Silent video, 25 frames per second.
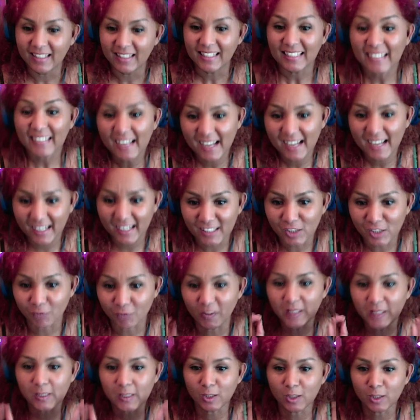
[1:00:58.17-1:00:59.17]
Guys,
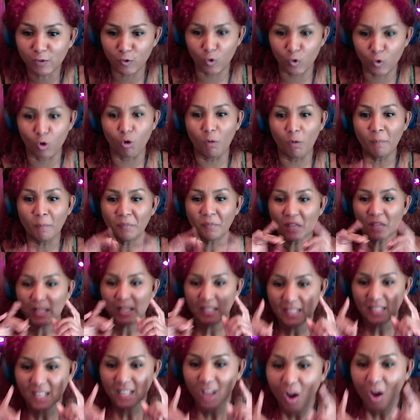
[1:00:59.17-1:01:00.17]
first of all,
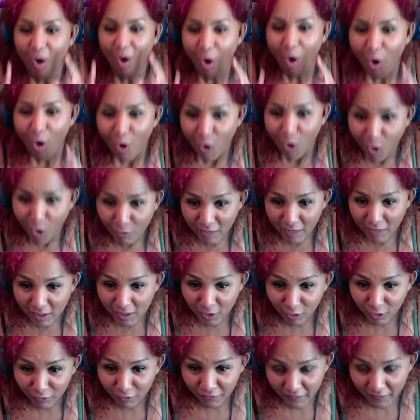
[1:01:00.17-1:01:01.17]

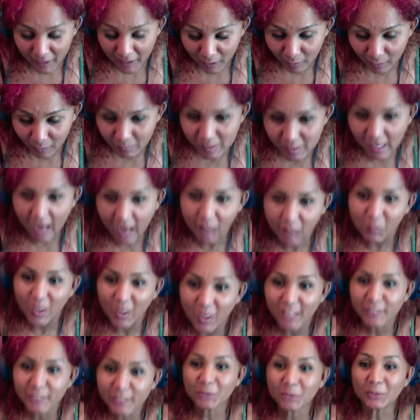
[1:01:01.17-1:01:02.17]
Oracle Films. I
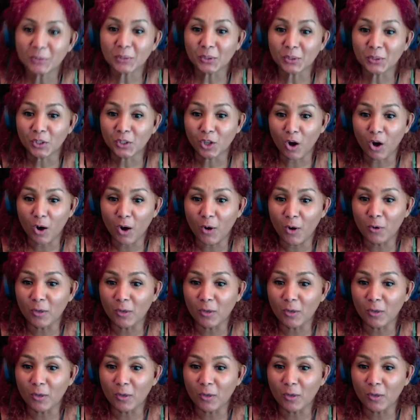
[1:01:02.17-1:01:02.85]
want you to go